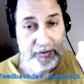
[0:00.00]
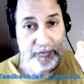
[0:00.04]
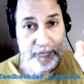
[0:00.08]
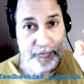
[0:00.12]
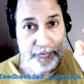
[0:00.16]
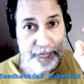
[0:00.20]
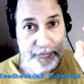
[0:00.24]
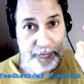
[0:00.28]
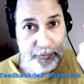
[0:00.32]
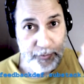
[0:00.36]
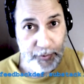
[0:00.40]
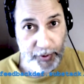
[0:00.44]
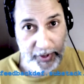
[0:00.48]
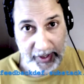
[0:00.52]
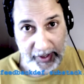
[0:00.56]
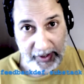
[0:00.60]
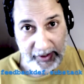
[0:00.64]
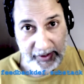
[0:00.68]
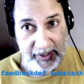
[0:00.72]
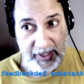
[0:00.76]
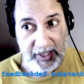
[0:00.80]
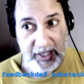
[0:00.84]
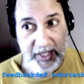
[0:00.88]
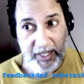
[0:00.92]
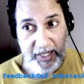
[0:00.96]

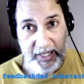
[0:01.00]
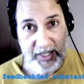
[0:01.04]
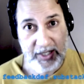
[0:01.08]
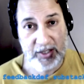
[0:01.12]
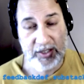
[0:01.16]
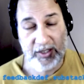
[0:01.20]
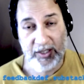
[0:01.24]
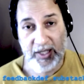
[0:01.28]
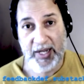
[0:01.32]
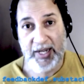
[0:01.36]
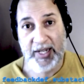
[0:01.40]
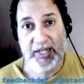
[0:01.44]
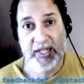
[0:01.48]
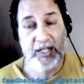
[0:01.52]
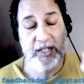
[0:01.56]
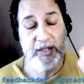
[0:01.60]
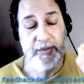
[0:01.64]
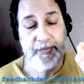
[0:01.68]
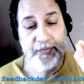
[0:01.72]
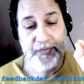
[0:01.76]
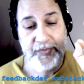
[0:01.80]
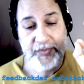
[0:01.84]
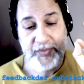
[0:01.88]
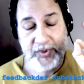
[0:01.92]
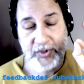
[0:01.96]
really is like
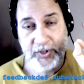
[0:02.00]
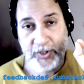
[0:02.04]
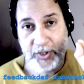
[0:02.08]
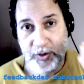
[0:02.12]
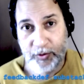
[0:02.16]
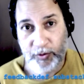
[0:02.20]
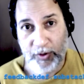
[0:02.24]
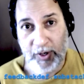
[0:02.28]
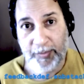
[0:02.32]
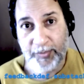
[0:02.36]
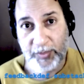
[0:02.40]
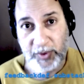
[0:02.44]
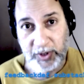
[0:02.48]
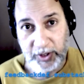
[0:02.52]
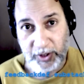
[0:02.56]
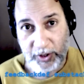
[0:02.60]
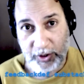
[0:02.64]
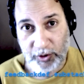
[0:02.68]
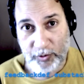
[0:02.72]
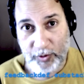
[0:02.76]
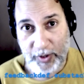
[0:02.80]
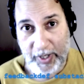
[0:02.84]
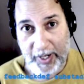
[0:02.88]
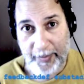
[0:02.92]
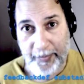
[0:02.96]
the creme de la
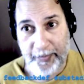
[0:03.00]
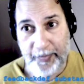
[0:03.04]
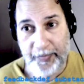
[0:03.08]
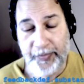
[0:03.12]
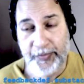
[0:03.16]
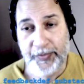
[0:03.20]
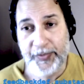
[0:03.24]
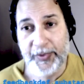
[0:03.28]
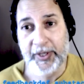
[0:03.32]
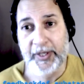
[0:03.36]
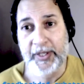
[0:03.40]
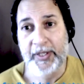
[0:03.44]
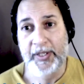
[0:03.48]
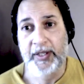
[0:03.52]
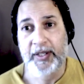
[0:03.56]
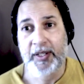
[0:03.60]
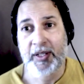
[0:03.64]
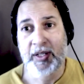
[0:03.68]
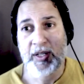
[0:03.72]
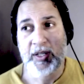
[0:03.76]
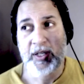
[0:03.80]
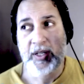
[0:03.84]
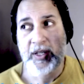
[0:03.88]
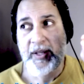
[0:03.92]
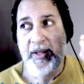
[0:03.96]
creme,
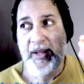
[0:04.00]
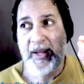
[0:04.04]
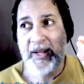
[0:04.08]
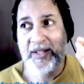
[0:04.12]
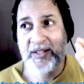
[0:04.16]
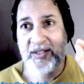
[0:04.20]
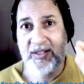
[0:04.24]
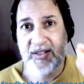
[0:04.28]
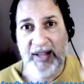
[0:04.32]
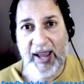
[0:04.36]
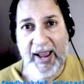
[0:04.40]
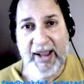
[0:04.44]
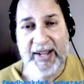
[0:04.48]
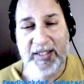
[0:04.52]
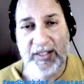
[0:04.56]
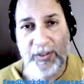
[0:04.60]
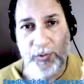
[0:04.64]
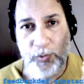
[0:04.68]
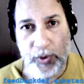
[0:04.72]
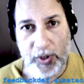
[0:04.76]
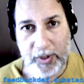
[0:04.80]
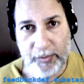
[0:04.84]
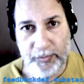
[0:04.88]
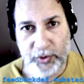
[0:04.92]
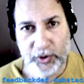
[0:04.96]
exactly
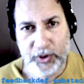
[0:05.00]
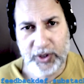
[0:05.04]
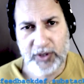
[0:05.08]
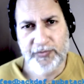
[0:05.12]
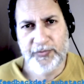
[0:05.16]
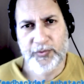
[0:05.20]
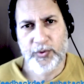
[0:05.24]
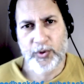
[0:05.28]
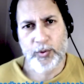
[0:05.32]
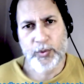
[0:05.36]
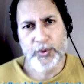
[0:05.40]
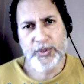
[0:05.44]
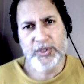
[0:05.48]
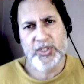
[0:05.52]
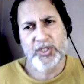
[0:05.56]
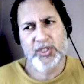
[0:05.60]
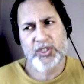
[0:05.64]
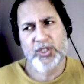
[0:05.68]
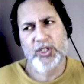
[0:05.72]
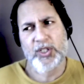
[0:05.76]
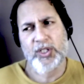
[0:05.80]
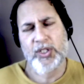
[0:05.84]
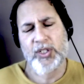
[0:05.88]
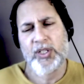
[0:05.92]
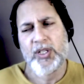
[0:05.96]
what I'm looking for, which is
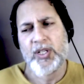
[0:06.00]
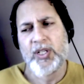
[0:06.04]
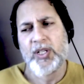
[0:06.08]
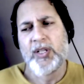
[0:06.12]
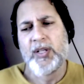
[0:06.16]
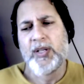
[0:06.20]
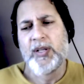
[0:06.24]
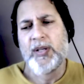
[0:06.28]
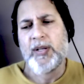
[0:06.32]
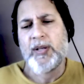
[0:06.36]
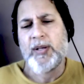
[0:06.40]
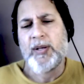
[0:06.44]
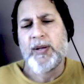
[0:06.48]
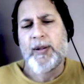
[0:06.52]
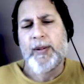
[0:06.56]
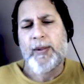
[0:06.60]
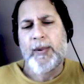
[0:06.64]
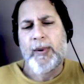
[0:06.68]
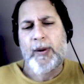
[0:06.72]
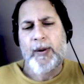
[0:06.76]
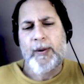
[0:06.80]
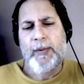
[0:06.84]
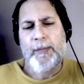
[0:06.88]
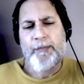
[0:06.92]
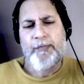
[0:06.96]
to
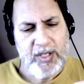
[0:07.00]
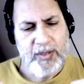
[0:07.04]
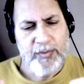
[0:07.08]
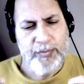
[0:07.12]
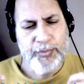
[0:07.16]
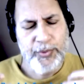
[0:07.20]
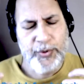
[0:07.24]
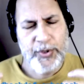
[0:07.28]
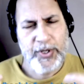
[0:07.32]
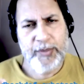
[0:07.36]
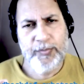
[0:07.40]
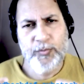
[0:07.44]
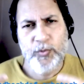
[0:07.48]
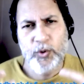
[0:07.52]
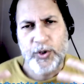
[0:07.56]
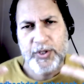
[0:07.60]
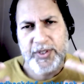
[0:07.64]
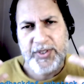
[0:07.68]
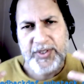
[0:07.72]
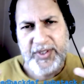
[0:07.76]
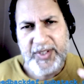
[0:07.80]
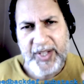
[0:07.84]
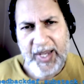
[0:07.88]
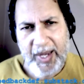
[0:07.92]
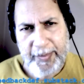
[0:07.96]
bring more
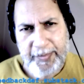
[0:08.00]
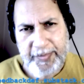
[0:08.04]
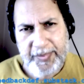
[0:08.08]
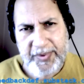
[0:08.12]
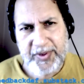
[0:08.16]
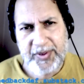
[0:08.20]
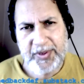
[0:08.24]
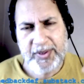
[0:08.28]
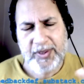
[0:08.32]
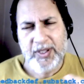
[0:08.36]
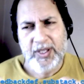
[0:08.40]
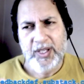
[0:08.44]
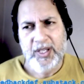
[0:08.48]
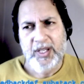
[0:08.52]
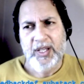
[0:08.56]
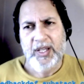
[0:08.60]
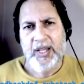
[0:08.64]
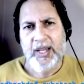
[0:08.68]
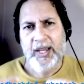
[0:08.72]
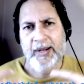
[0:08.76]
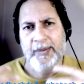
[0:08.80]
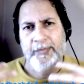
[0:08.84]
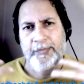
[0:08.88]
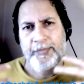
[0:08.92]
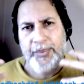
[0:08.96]
depth
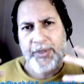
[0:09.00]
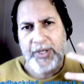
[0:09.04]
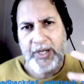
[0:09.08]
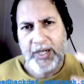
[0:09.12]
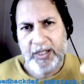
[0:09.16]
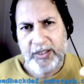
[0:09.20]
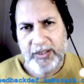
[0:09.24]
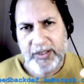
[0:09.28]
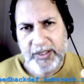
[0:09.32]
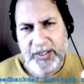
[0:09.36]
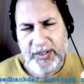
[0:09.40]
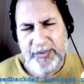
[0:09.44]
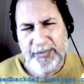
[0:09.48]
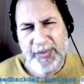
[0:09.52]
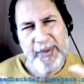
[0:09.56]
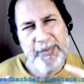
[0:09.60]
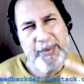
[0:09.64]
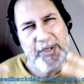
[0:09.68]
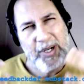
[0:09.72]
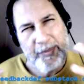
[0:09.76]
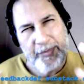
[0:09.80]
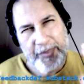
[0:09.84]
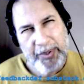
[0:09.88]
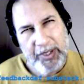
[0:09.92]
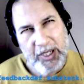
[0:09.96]
and polish, maybe
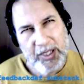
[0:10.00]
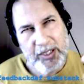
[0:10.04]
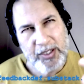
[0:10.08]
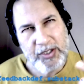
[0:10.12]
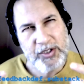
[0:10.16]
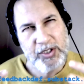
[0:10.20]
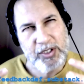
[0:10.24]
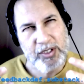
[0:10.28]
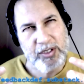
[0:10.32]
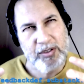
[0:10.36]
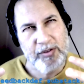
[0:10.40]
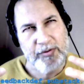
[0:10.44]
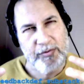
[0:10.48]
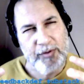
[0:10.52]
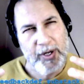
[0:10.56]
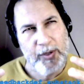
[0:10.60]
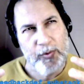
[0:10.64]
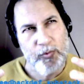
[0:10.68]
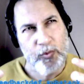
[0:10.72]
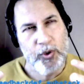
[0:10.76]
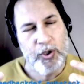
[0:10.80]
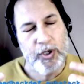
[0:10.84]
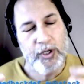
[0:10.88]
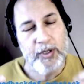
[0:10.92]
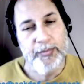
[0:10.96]
not polish is the right
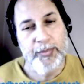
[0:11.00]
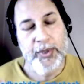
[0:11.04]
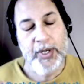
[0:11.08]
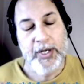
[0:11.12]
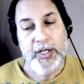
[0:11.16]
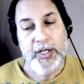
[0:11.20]
word,